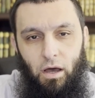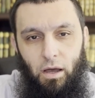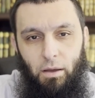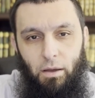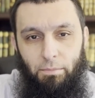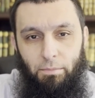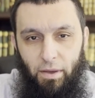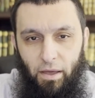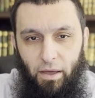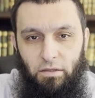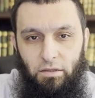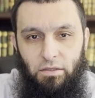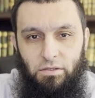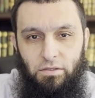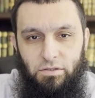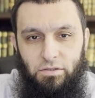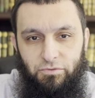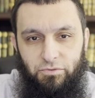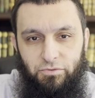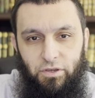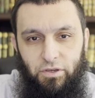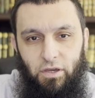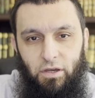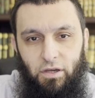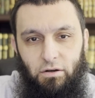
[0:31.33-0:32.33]

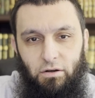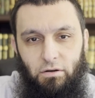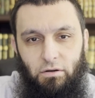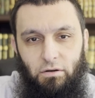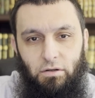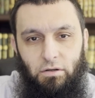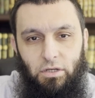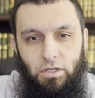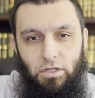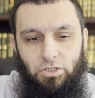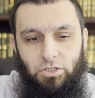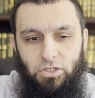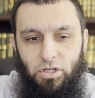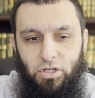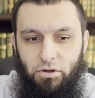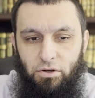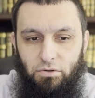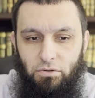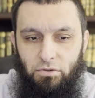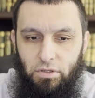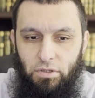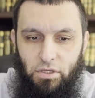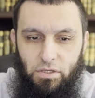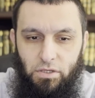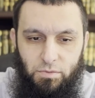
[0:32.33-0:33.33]
Palliative care in
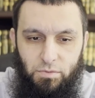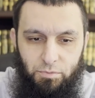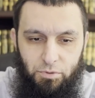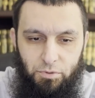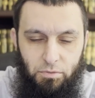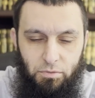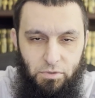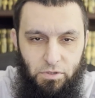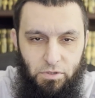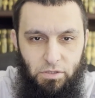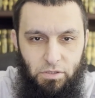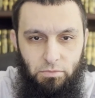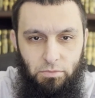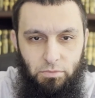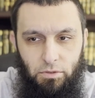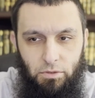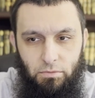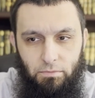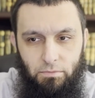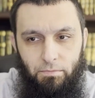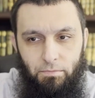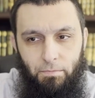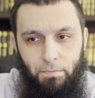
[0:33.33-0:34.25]
general is permissible.